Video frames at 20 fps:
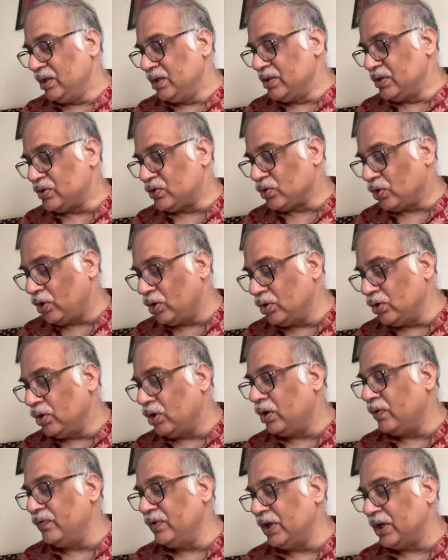strong
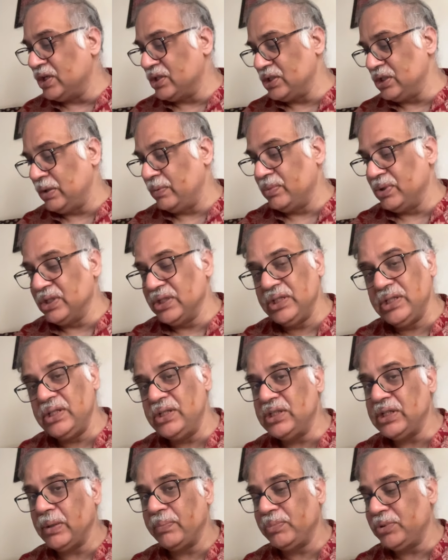law of large numbers. This is
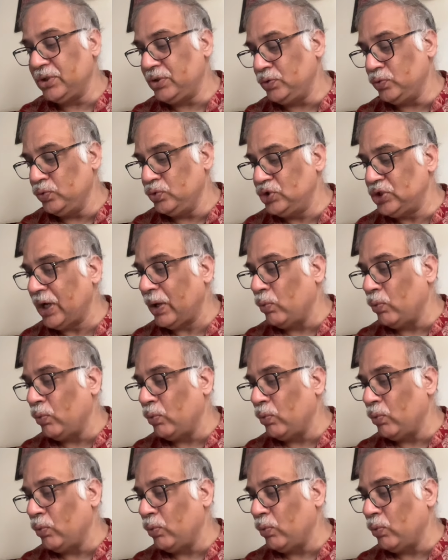chapter 2.